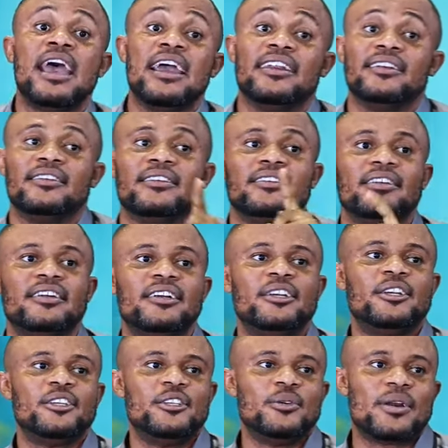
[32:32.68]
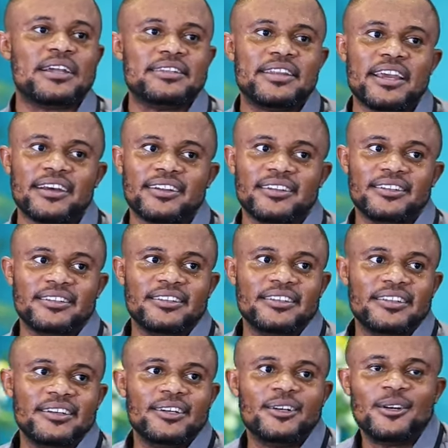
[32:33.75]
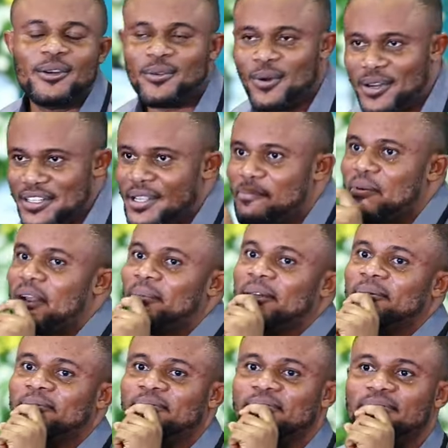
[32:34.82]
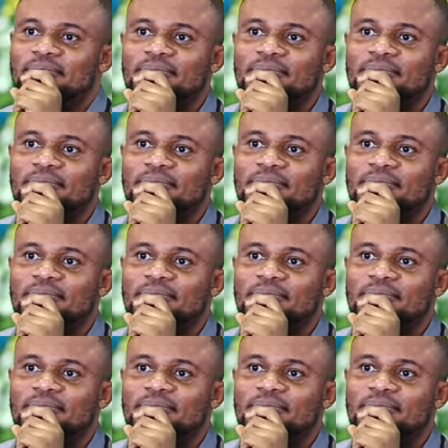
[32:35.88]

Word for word: then you can tell what is the problem.